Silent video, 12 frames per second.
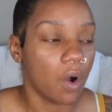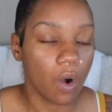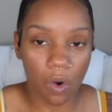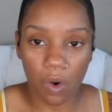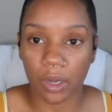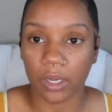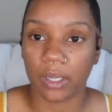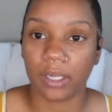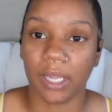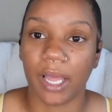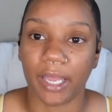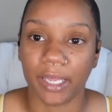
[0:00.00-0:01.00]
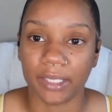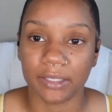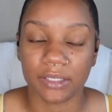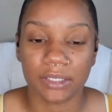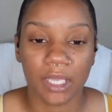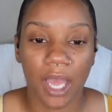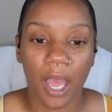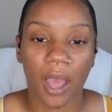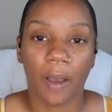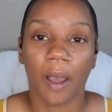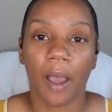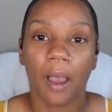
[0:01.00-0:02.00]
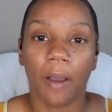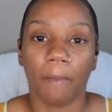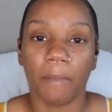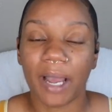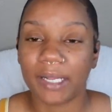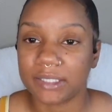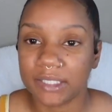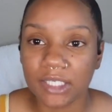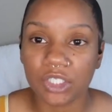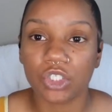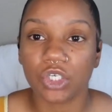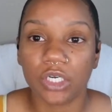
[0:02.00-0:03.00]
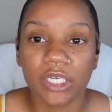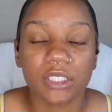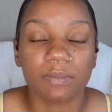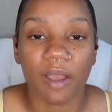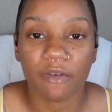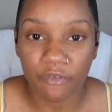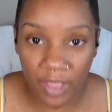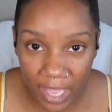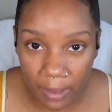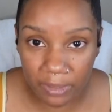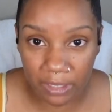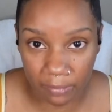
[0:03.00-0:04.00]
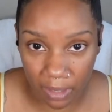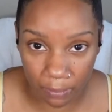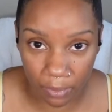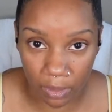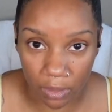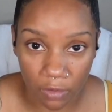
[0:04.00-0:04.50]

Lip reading: on clients. My sister is my family member.